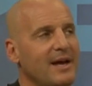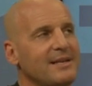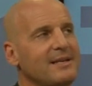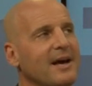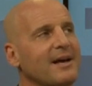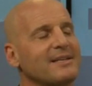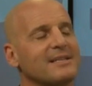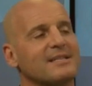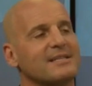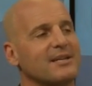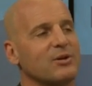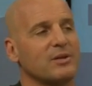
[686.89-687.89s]
Not
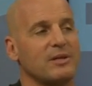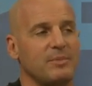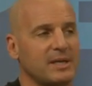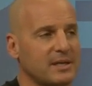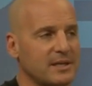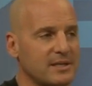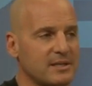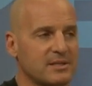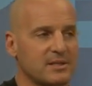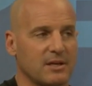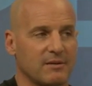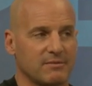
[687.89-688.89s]
necessarily
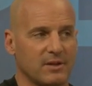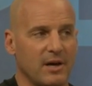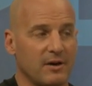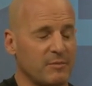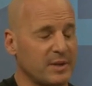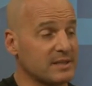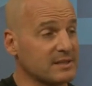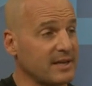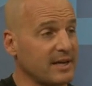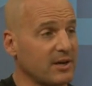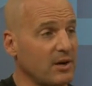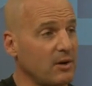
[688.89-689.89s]
because of love, but it's like,